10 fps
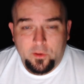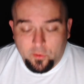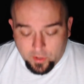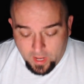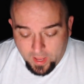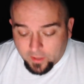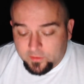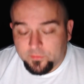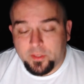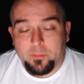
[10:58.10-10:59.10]
And you're
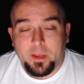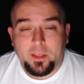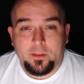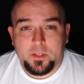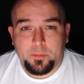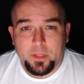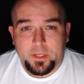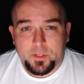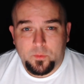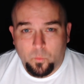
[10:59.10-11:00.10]
actively making this
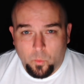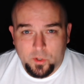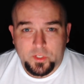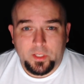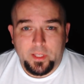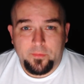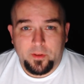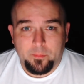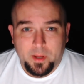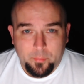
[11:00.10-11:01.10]
place worse to live
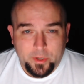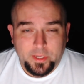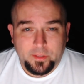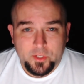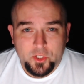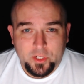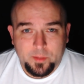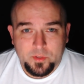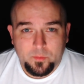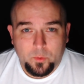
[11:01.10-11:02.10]
in by bringing this shit
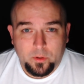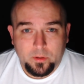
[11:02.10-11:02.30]
up some